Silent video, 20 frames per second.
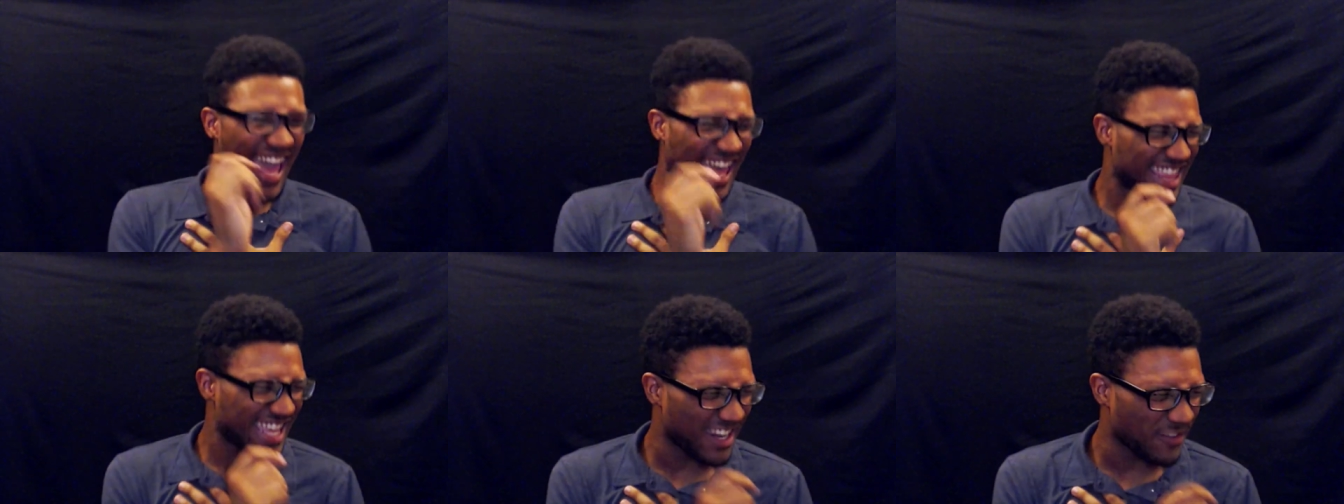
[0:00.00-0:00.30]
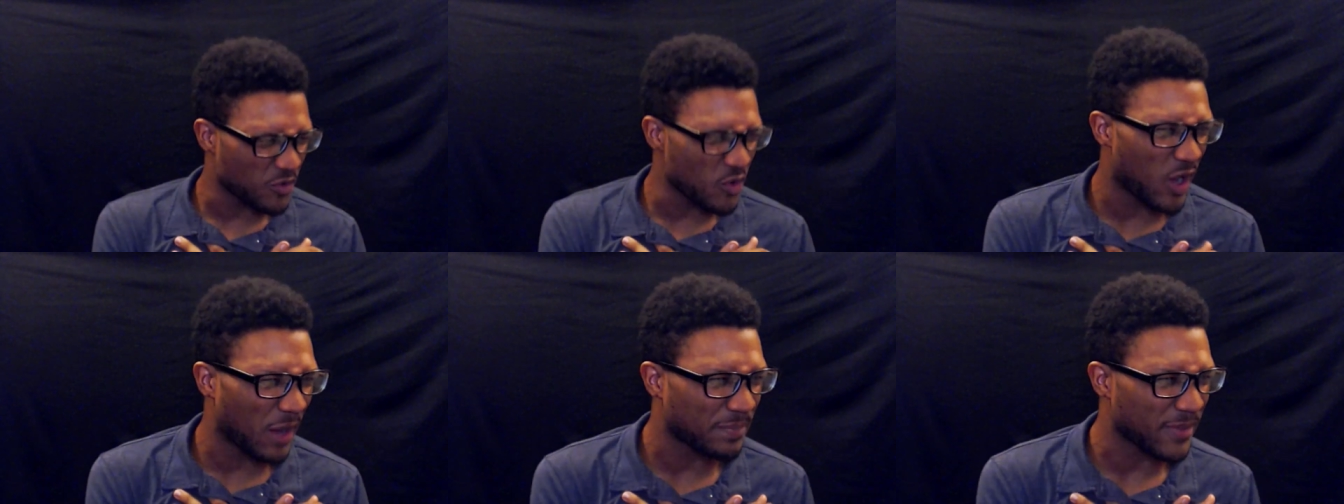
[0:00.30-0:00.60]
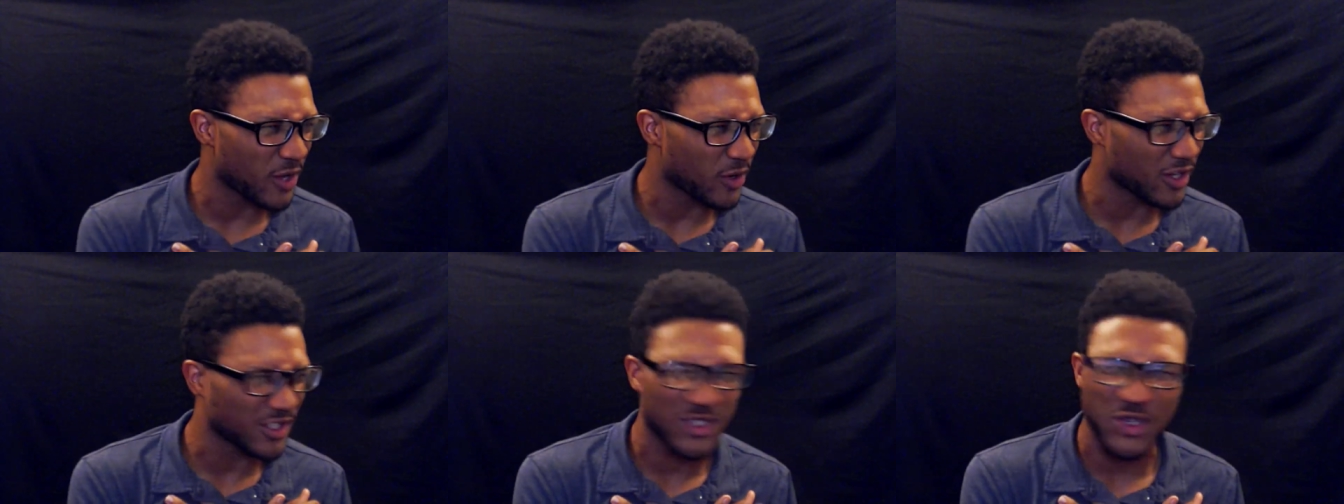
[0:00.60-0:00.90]
And then if you
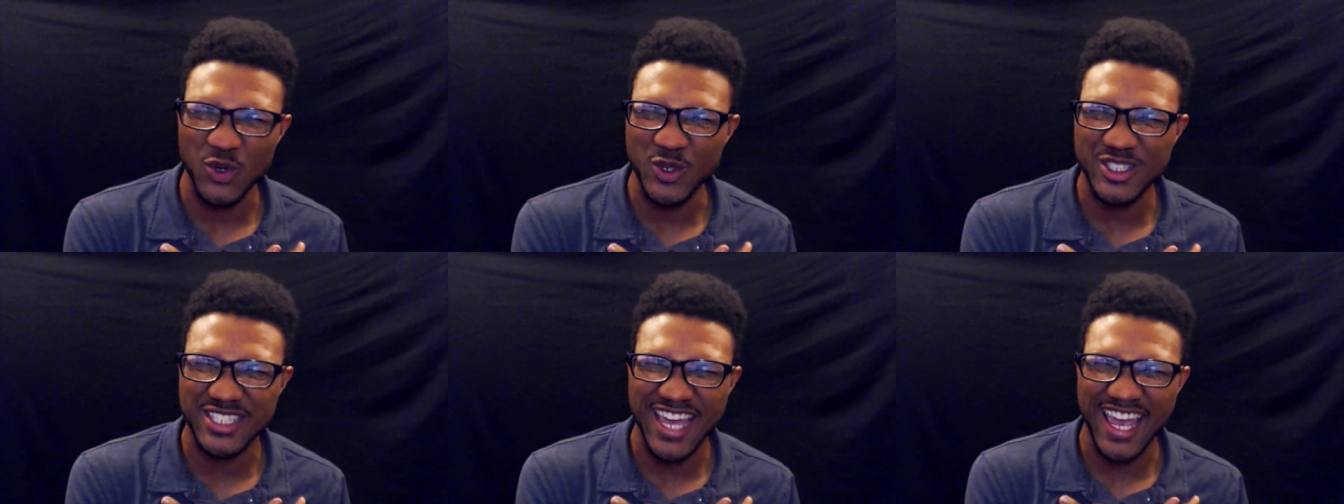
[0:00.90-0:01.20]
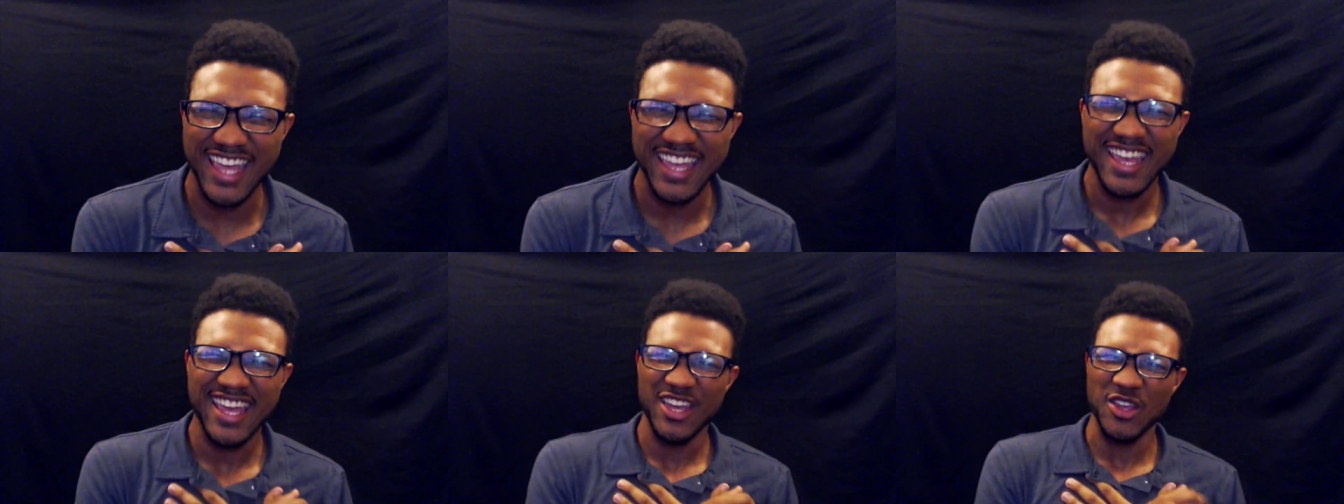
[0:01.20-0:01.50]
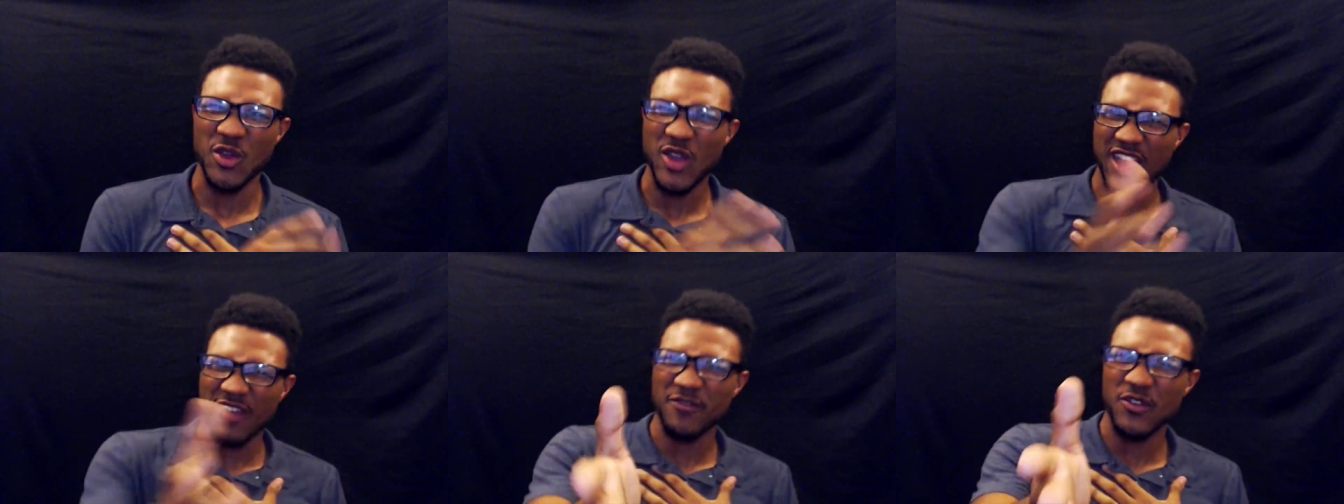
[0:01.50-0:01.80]
upload on Tuesday,
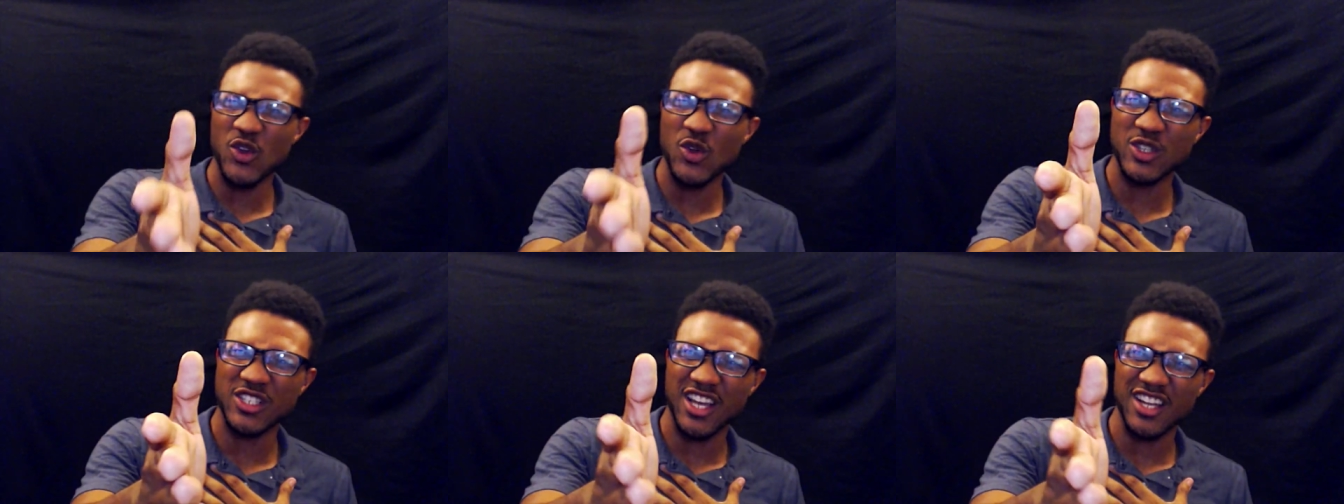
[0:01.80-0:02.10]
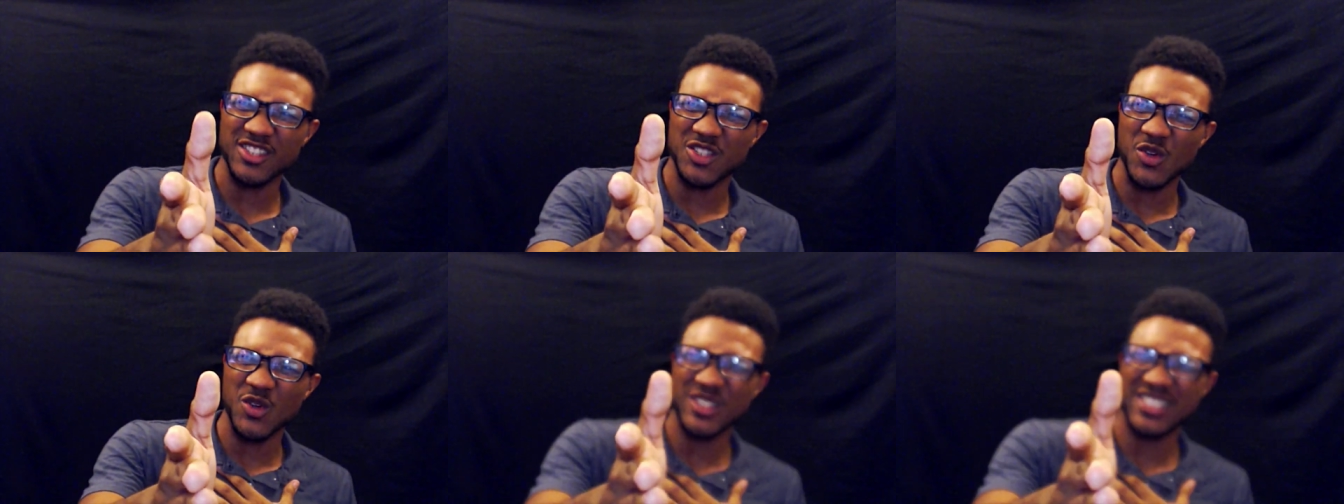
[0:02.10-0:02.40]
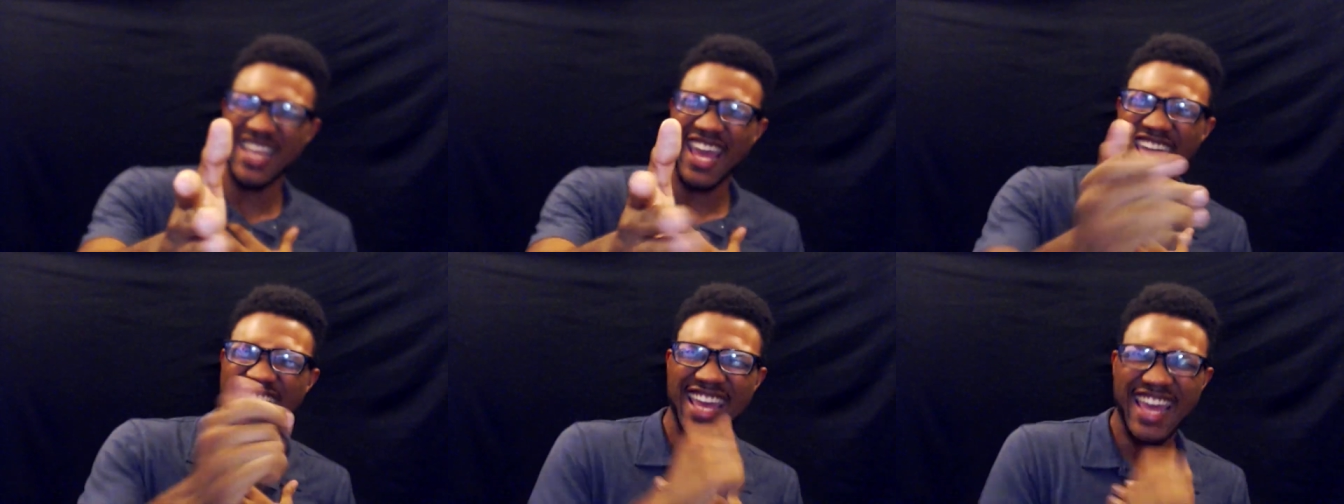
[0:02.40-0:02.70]
you get views on
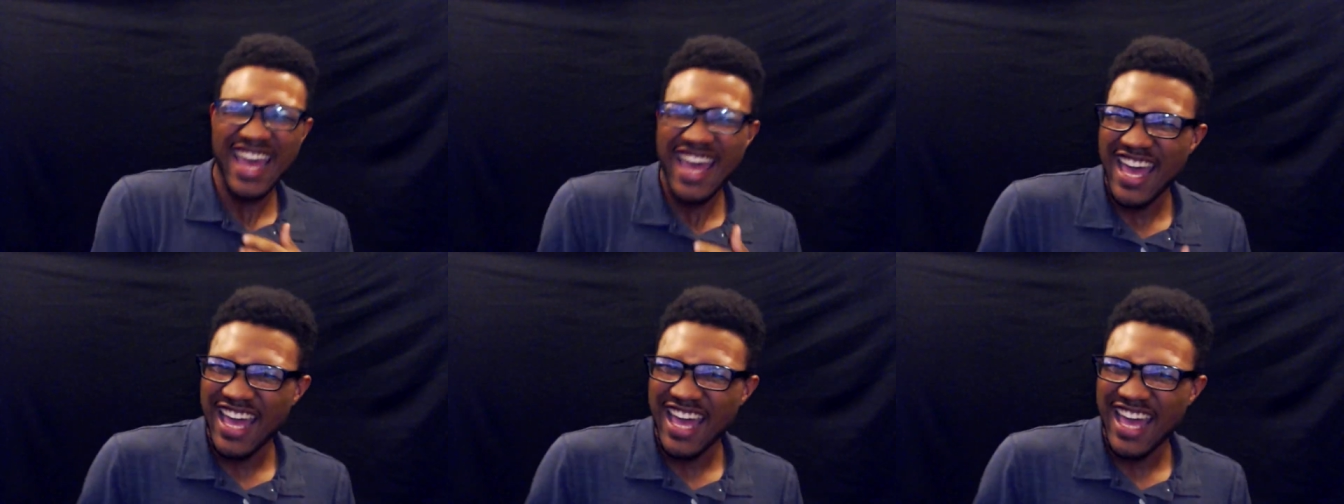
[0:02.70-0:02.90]
Tuesday.